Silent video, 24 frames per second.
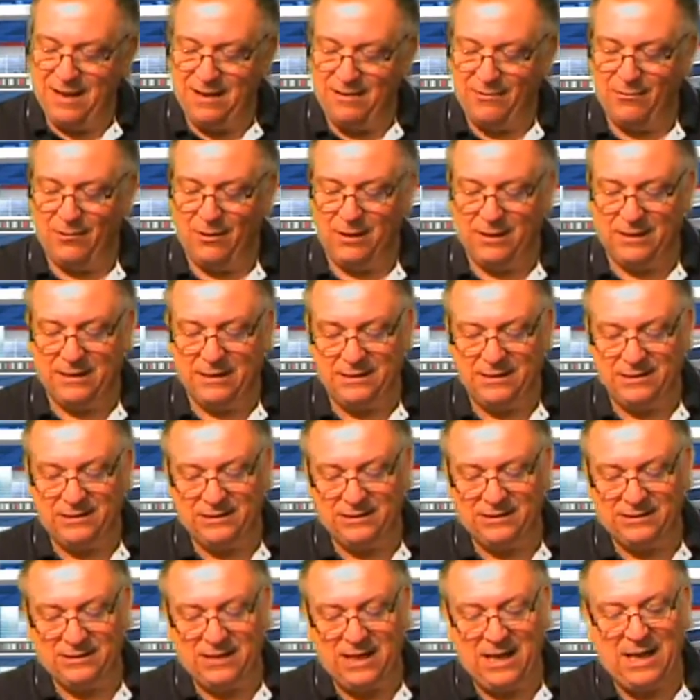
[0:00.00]
what could
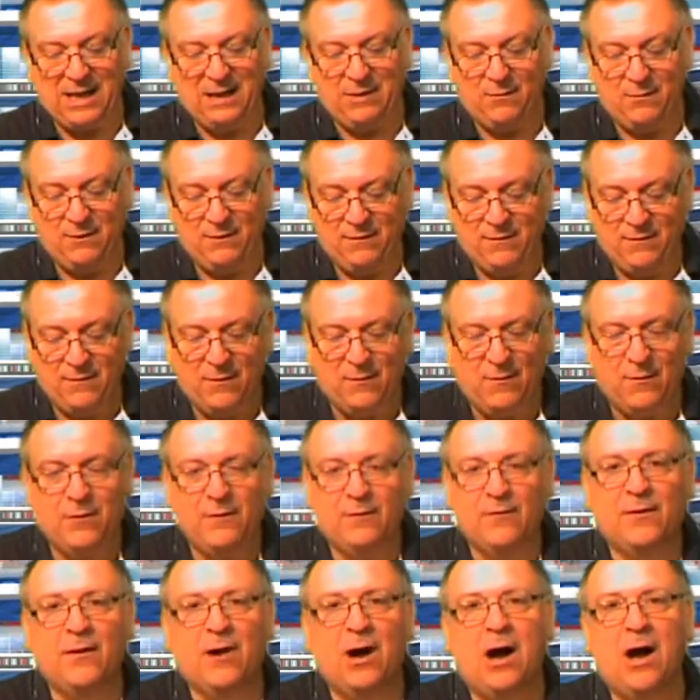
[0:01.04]
you say? We've,
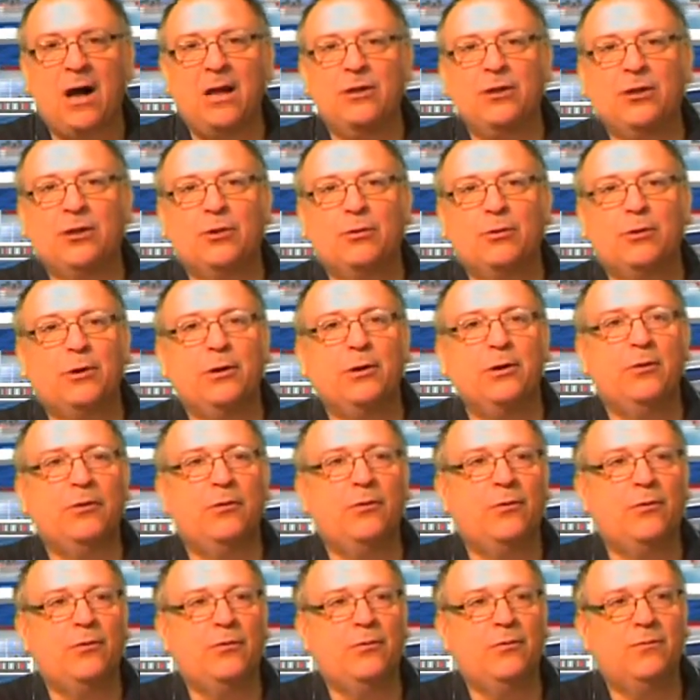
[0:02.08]
we've gotten
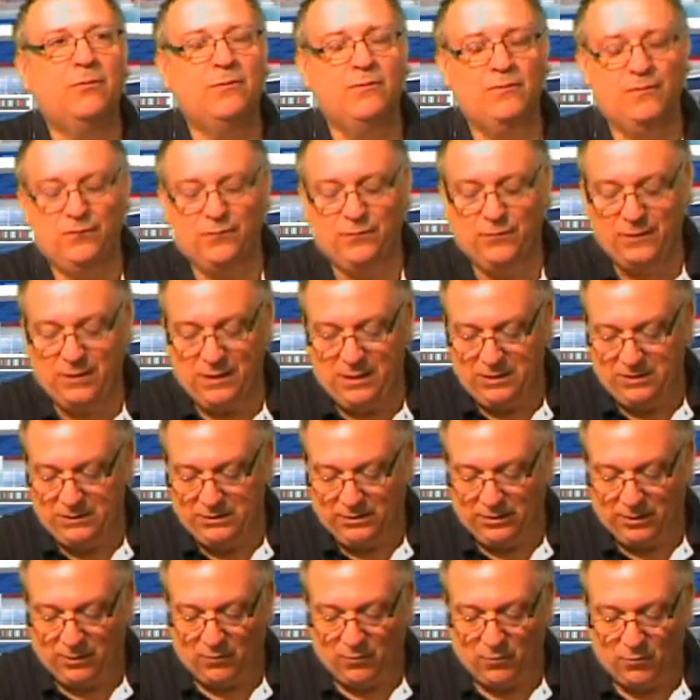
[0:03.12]
through
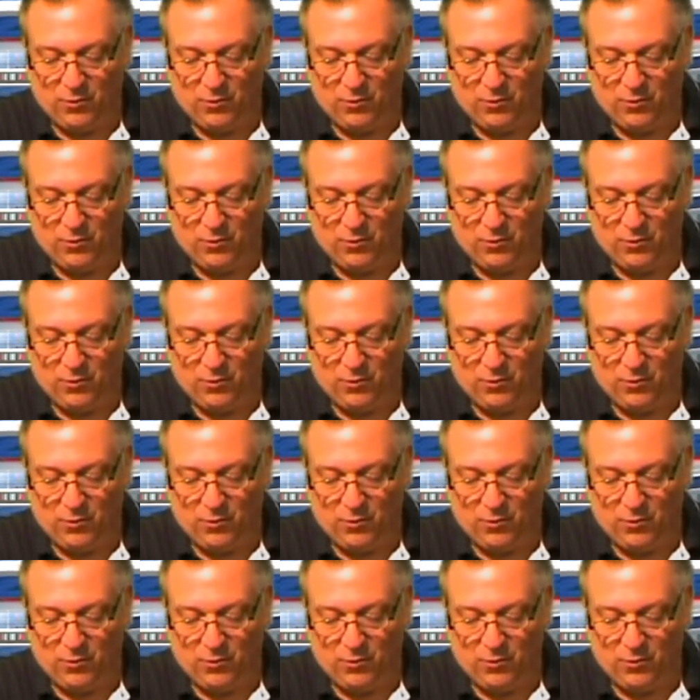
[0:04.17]
some